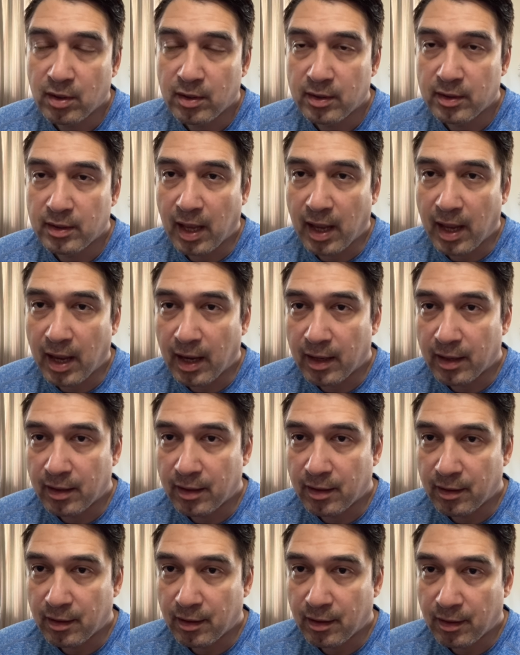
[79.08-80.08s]
that
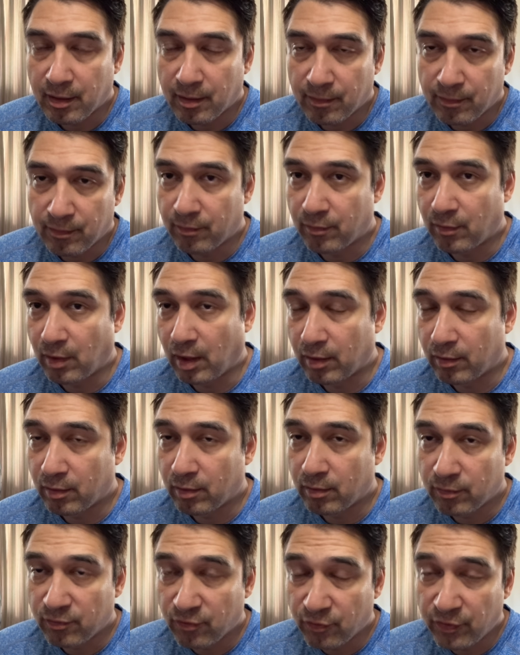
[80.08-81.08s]

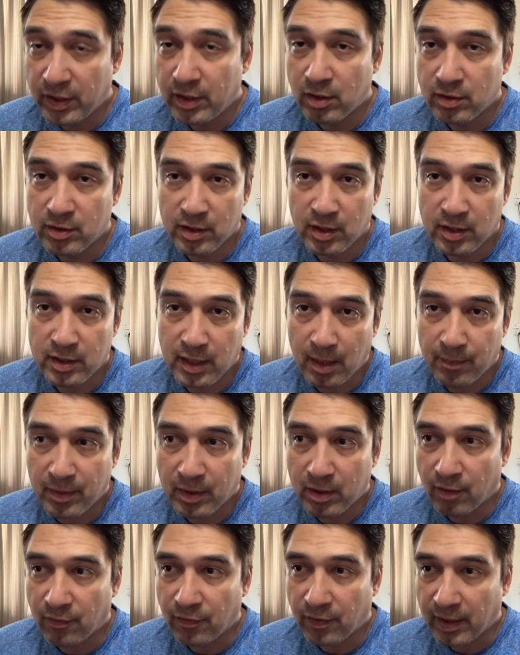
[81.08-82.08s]
videos on the
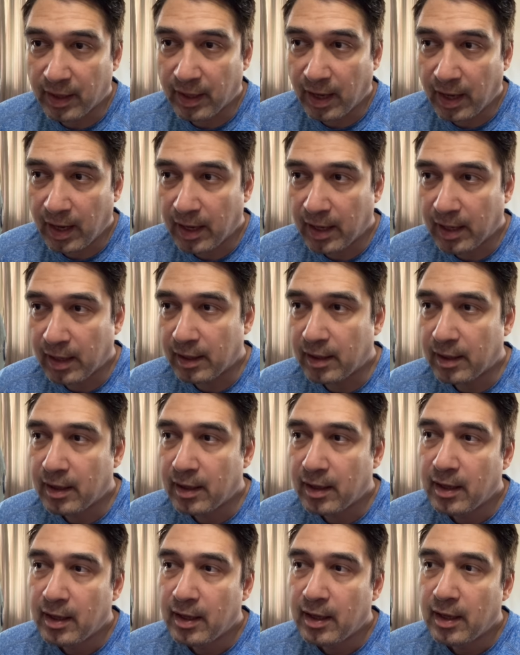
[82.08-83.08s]
topic of AI,
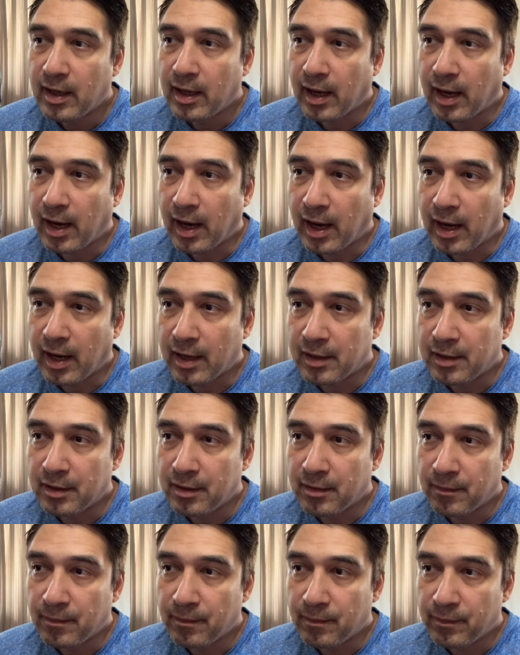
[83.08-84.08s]

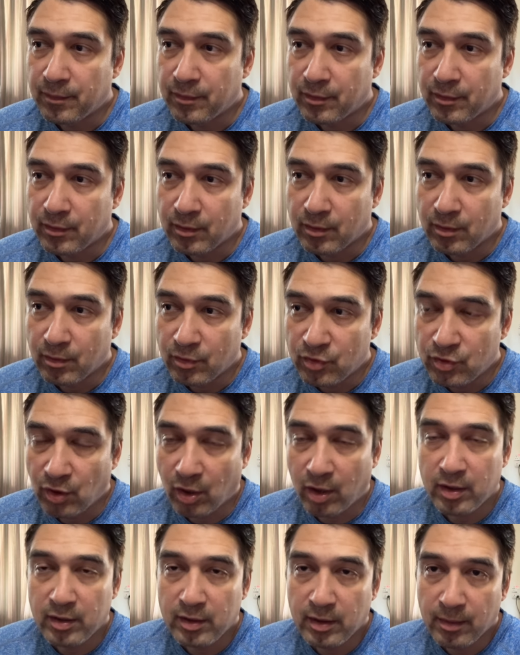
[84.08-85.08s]
and
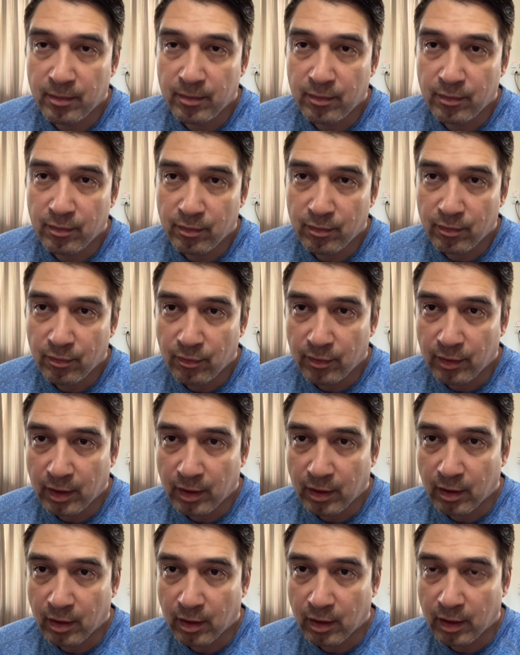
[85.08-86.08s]
sort them
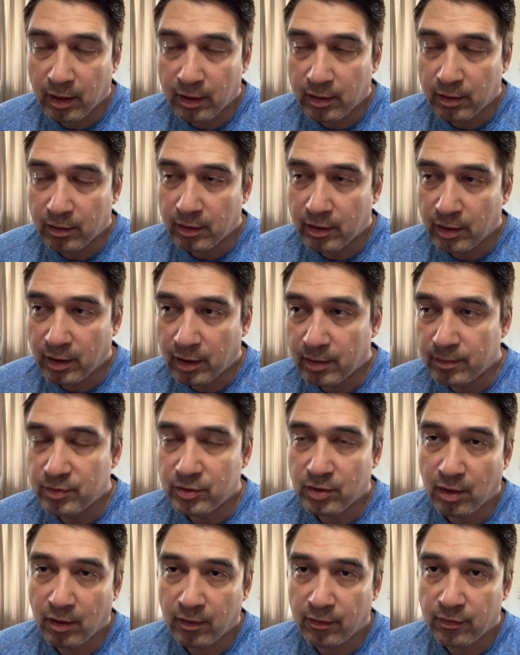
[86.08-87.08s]
in terms
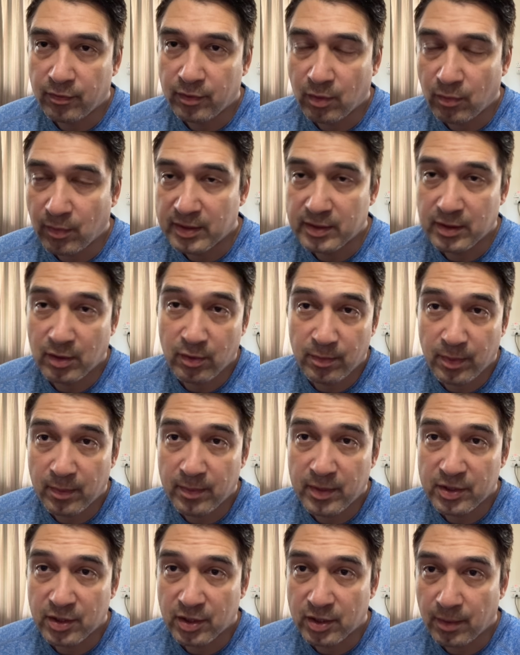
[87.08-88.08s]
of the ones that were
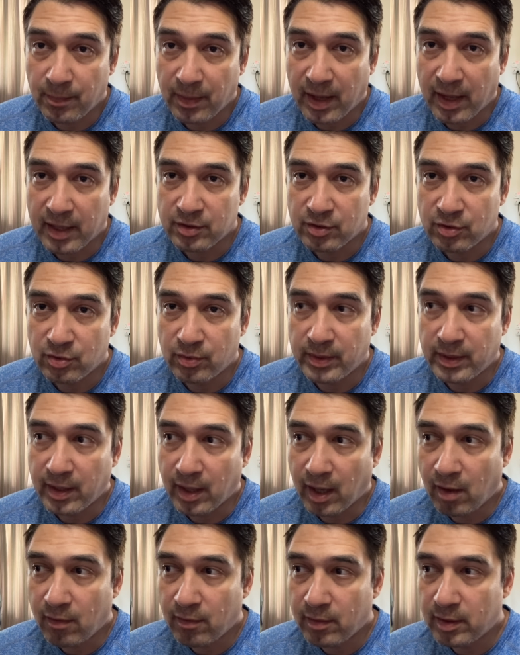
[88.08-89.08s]
published in the past 3
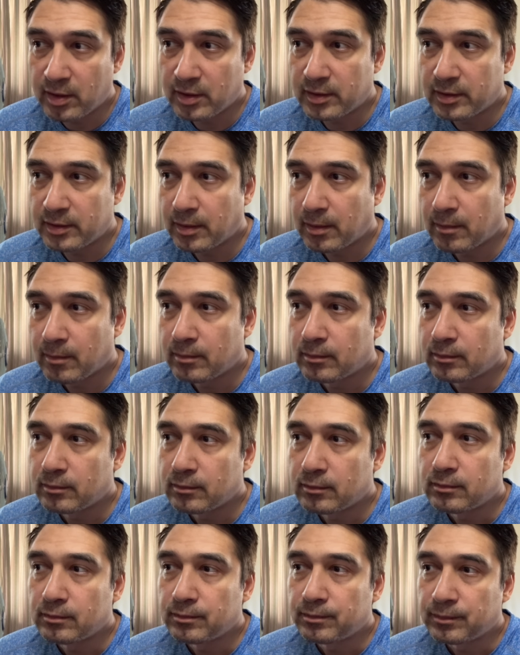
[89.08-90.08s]
hours,
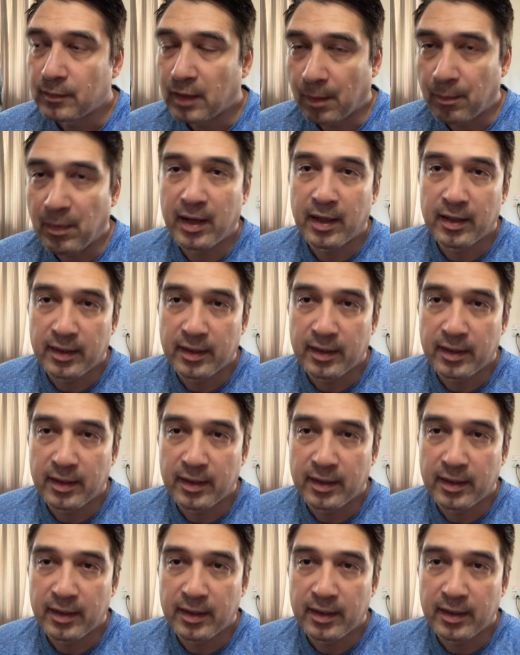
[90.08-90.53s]
and make a